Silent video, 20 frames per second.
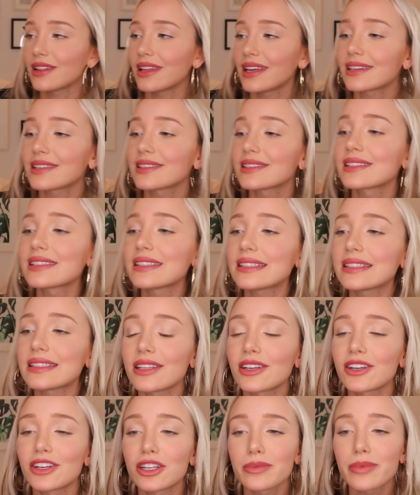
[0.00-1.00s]
let's
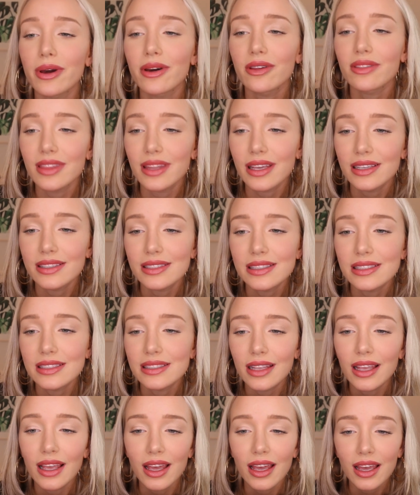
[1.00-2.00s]
learn about
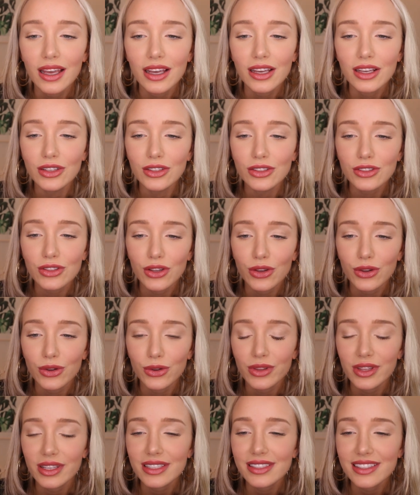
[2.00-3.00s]
this. So
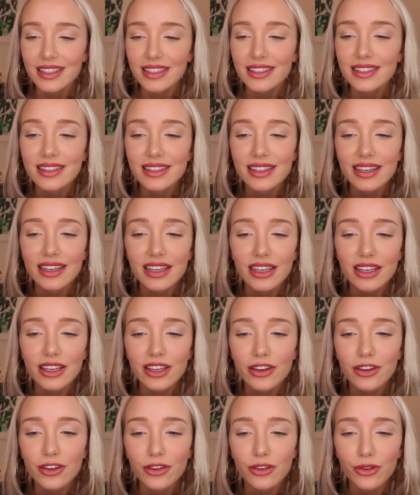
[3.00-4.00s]
this is
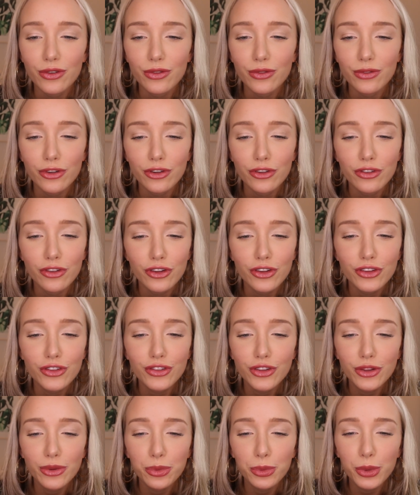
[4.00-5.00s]
the
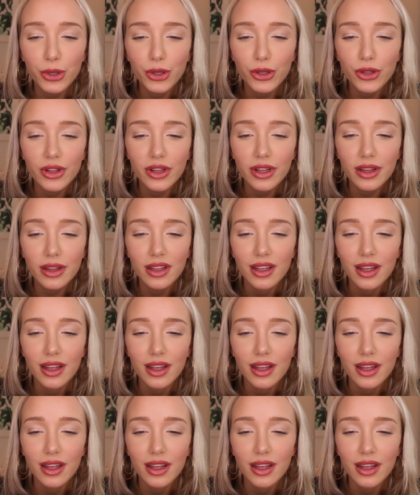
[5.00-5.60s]
reversible